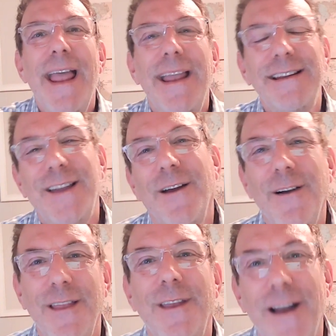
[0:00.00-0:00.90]
He's here
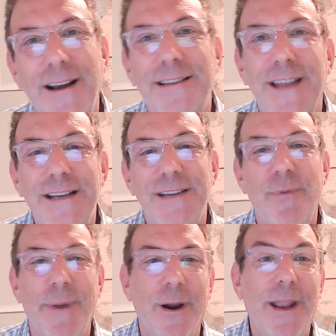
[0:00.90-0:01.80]
in the United States of
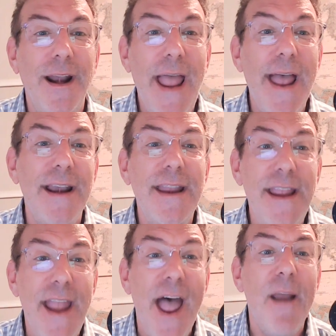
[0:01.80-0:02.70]
America, and
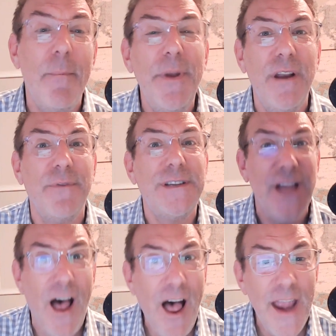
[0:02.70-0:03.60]
he had a bit of a
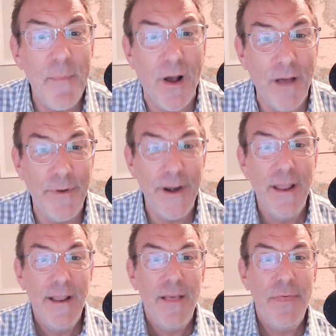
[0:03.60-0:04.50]
time of it
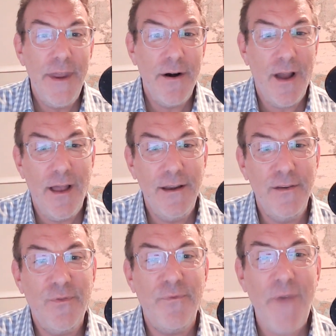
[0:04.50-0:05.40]
there on
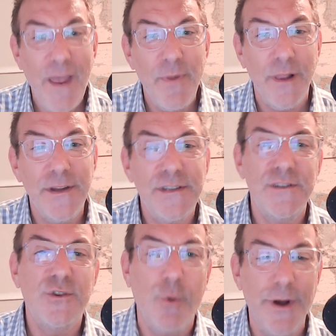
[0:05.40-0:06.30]
his fabulous
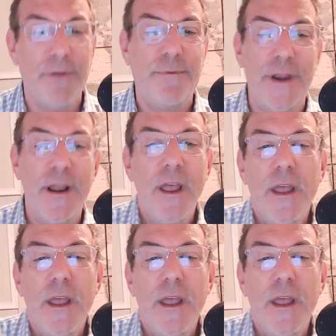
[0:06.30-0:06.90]
Twitter feed.